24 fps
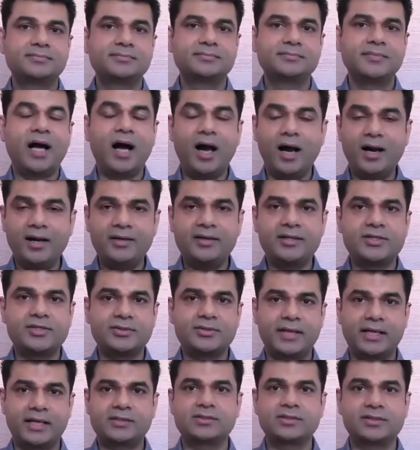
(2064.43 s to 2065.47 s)
are
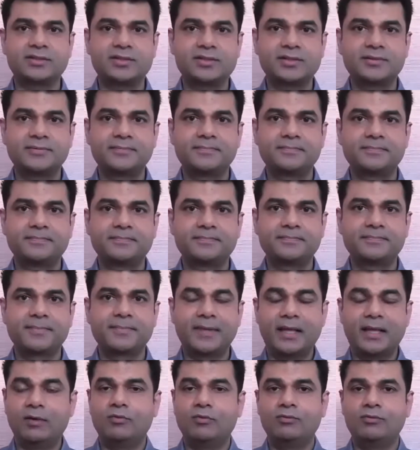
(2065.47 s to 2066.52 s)
distractions.
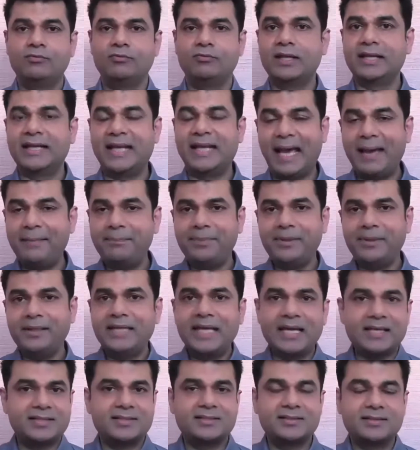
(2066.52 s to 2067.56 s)
Now, will it happen?
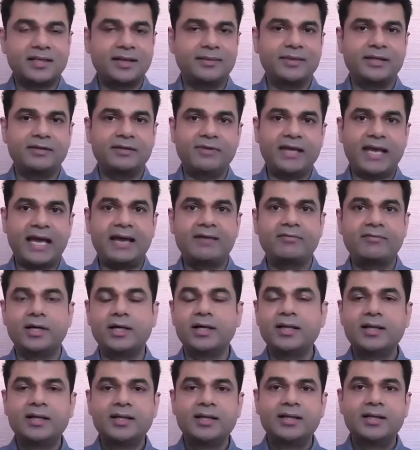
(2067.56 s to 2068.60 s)
Yes. I mean, we have
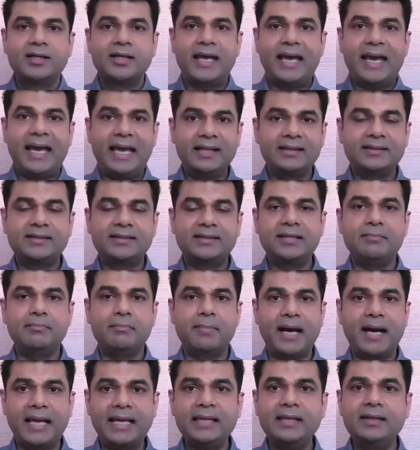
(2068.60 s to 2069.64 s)
a healthy
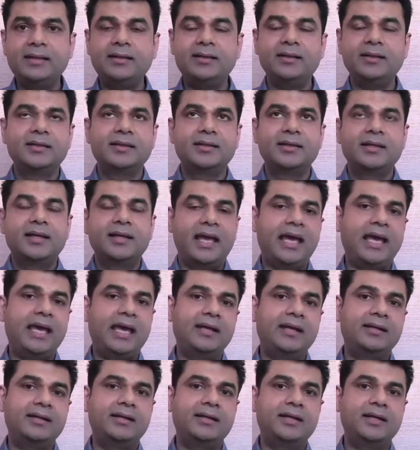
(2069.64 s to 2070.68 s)
mind,
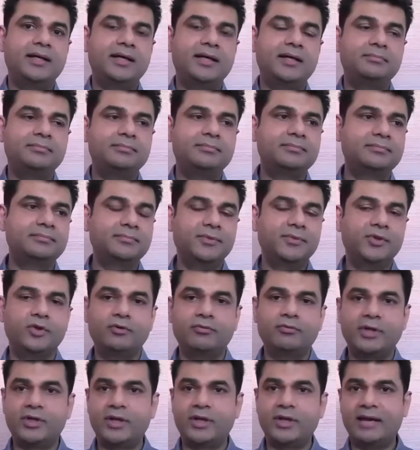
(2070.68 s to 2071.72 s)
and
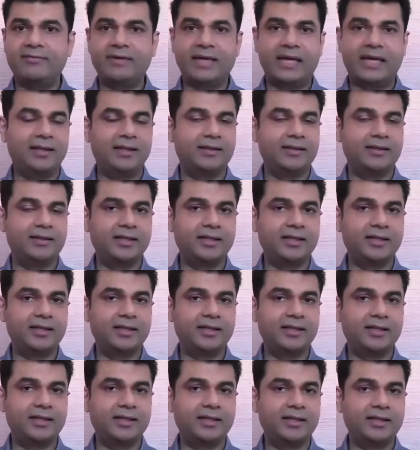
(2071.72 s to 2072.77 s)
when you have a healthy
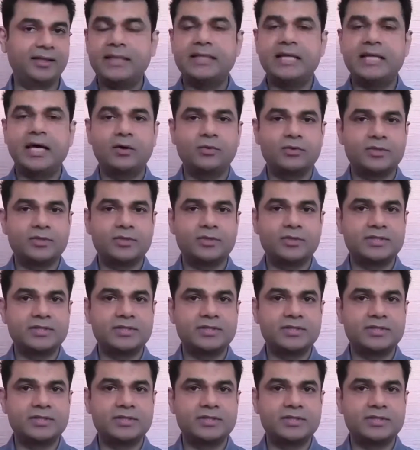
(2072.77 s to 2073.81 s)
mind, there might be doubts.
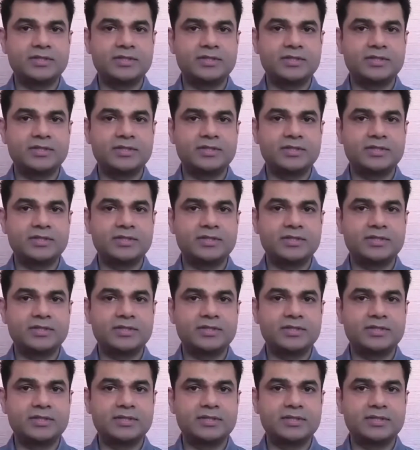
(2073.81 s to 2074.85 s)
That's
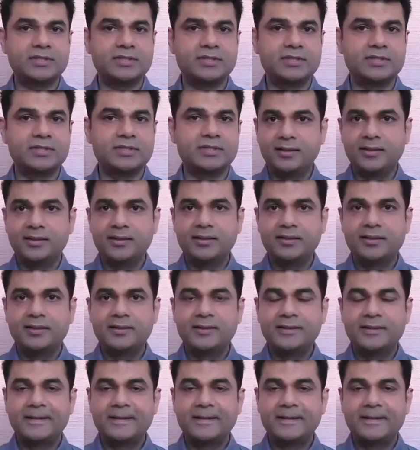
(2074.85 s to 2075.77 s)
perfectly okay.